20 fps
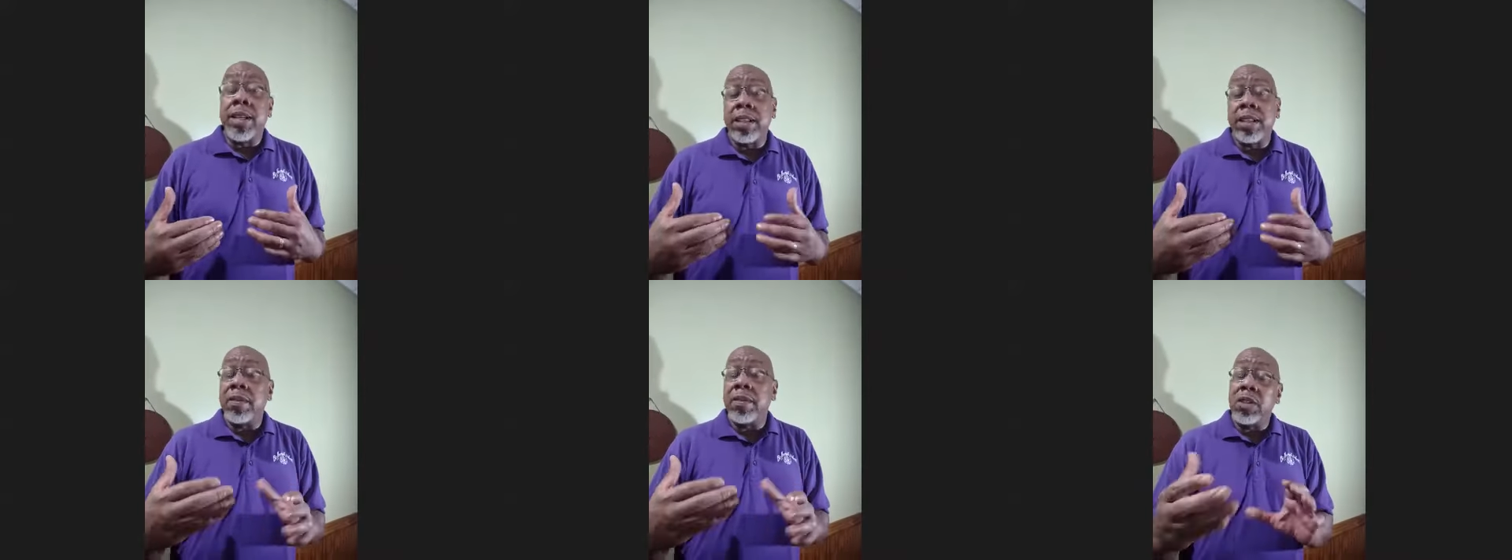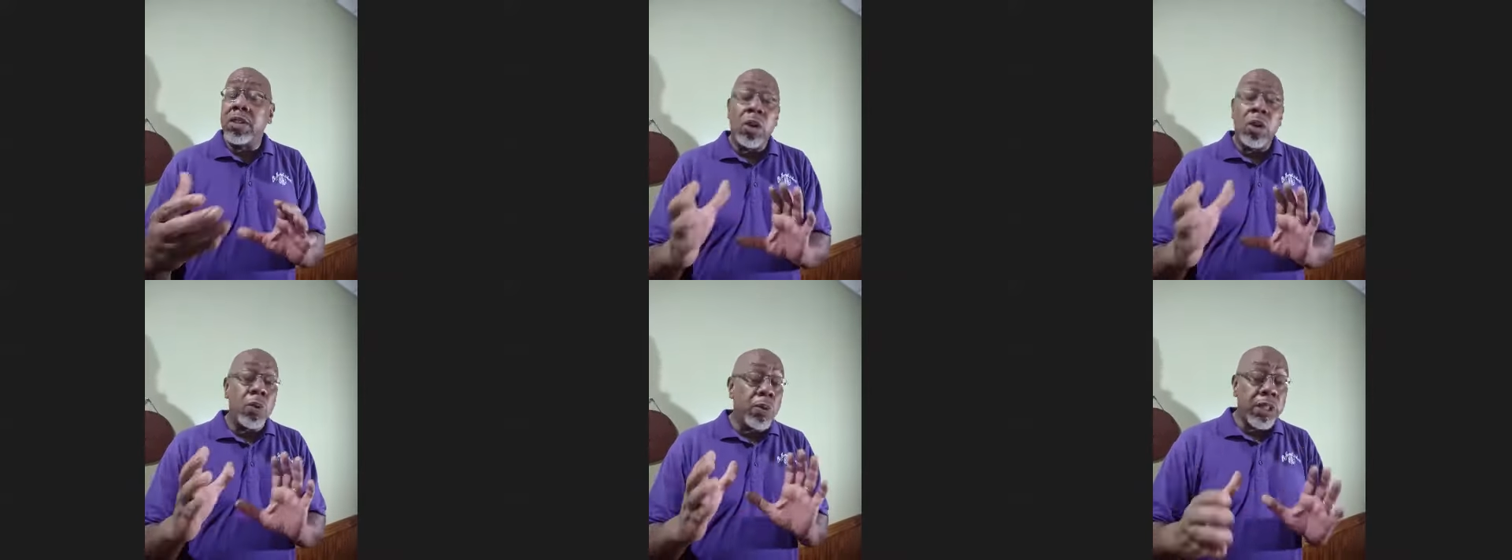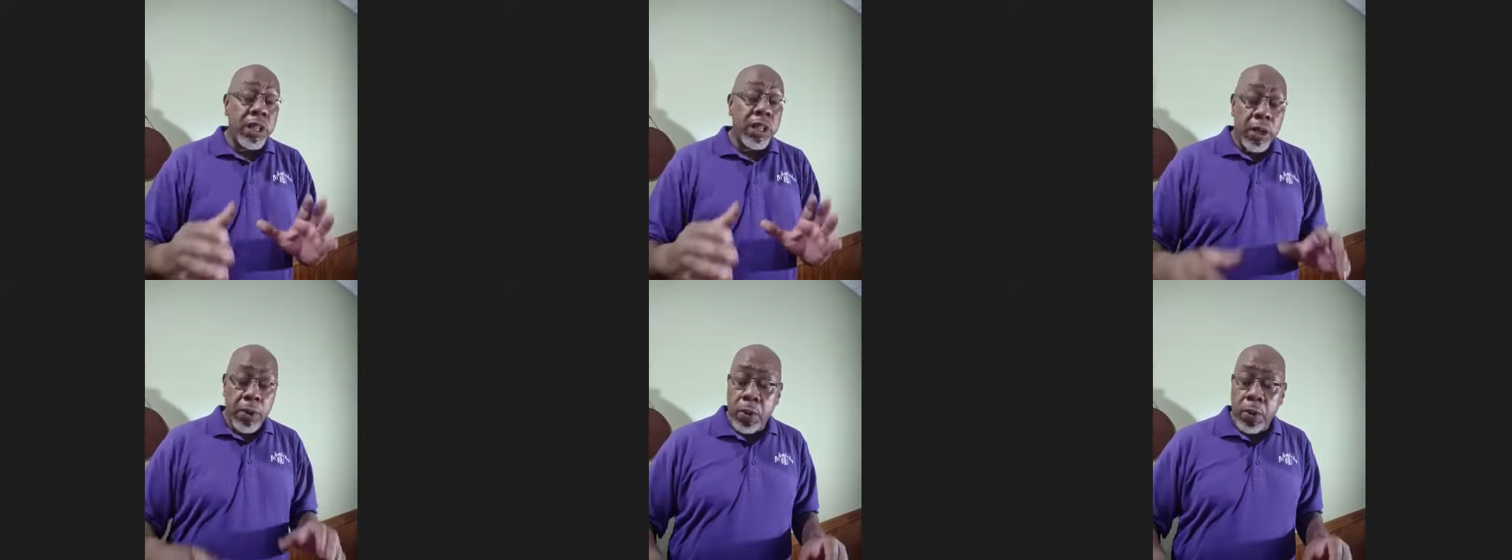And if you don't,
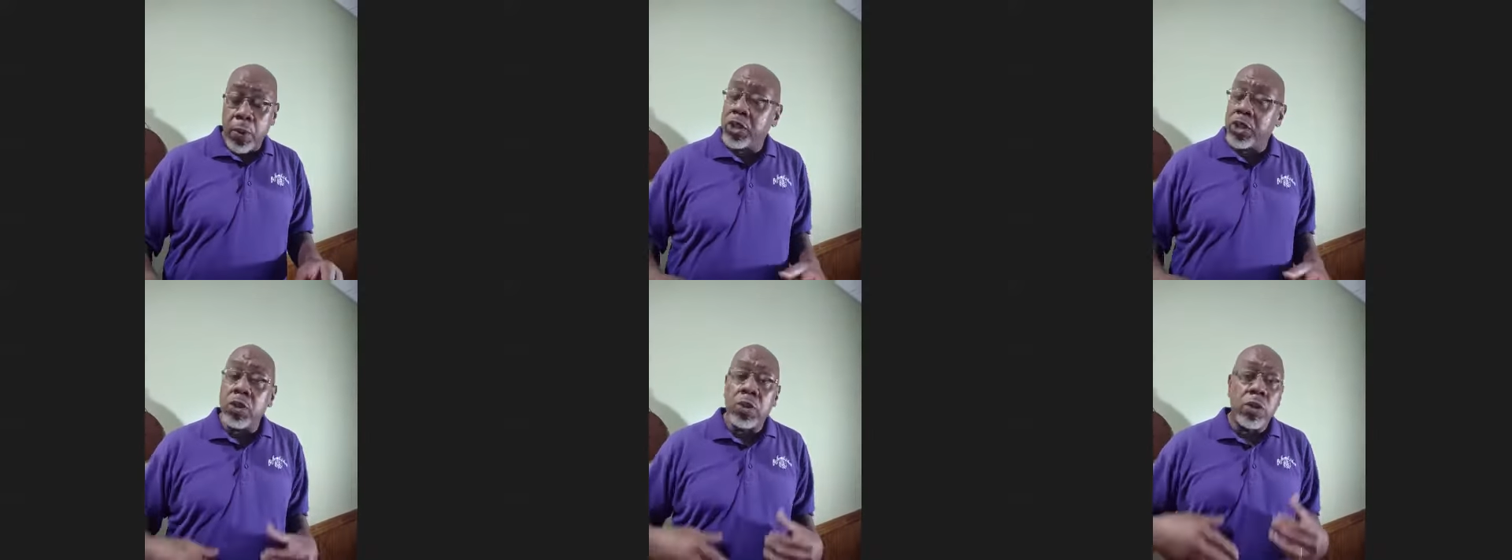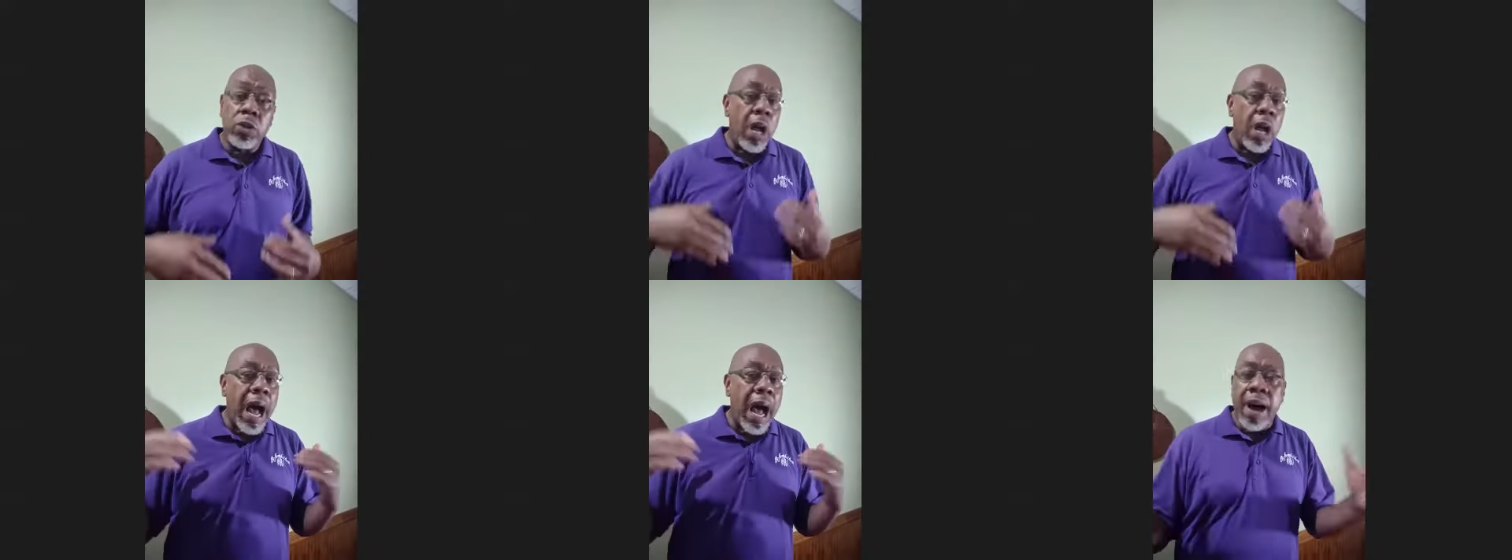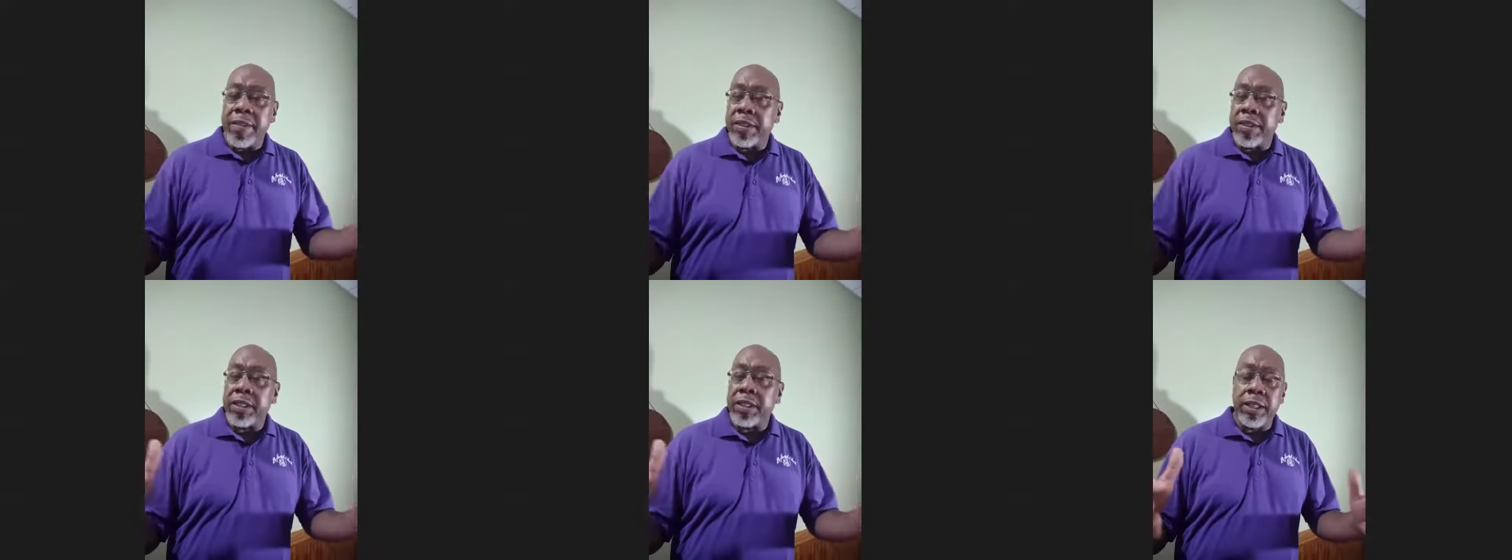once again, we wish you
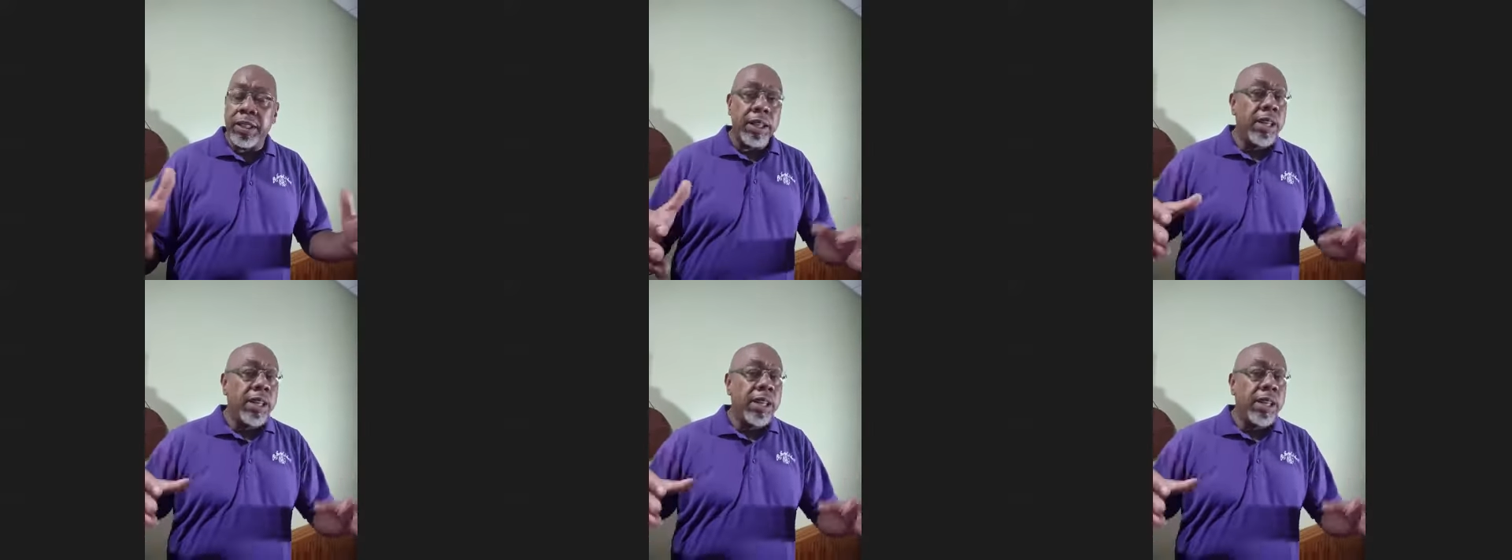obviously